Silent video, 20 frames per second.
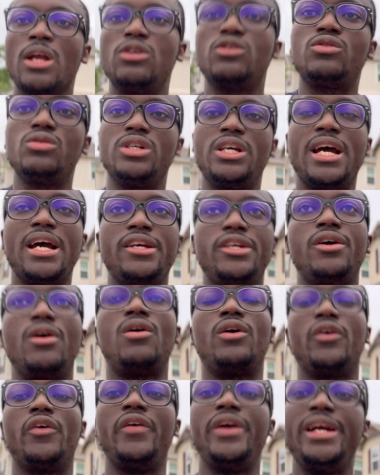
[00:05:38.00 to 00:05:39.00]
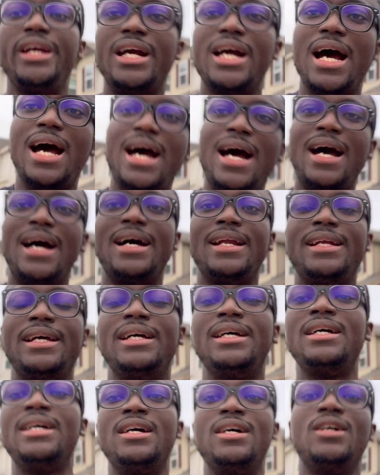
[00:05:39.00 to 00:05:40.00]
to get your green card,
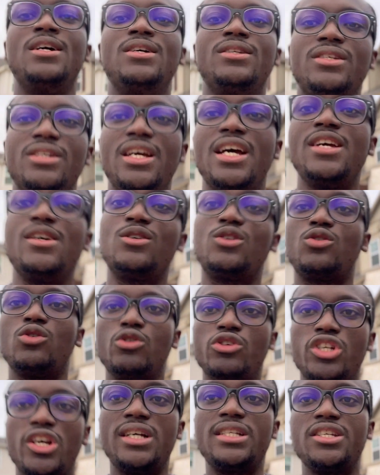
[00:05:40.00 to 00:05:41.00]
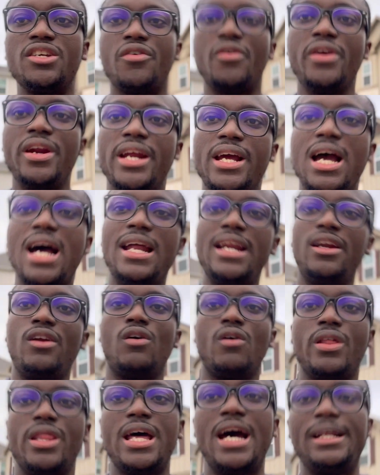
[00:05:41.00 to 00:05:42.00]
to get your social security card and
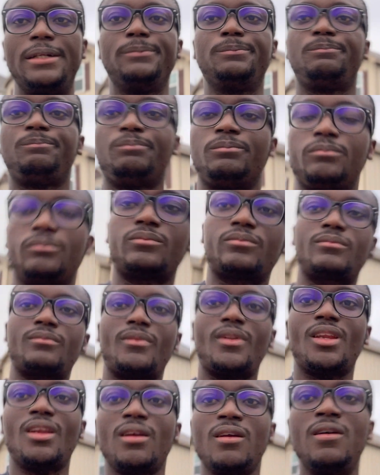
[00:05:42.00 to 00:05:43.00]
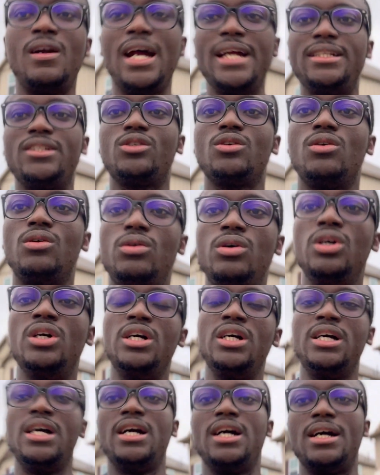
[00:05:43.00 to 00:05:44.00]
all that. All right, so
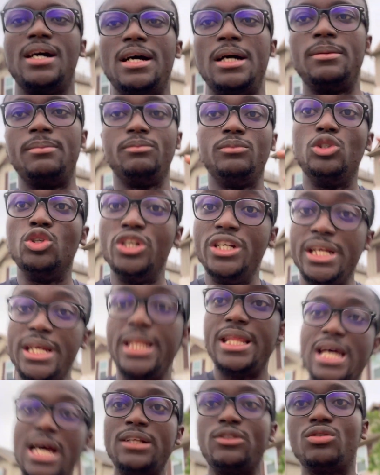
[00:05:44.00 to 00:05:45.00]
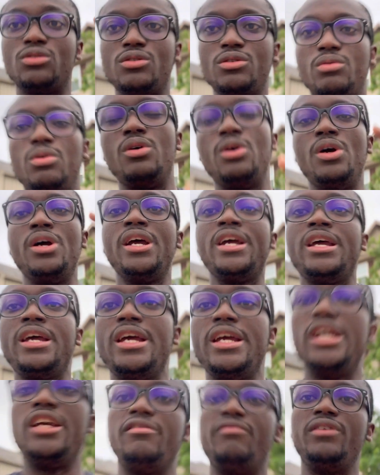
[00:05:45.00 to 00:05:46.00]
you need that to
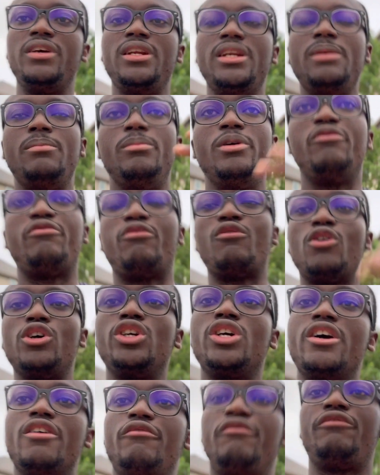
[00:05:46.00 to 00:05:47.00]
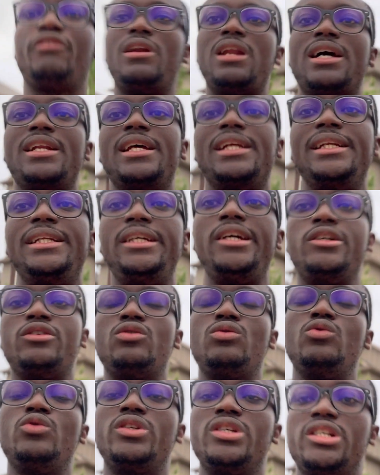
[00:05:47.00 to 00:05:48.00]
even before you can fill out the
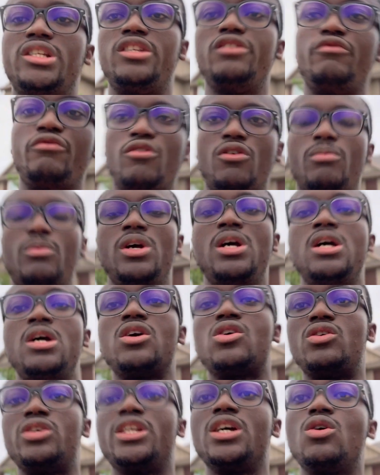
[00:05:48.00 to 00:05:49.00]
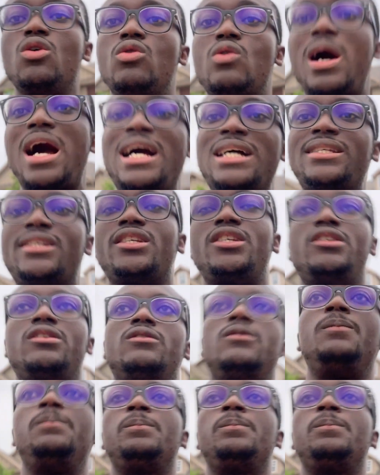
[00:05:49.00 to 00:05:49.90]
DS260 form, because they're going to ask you.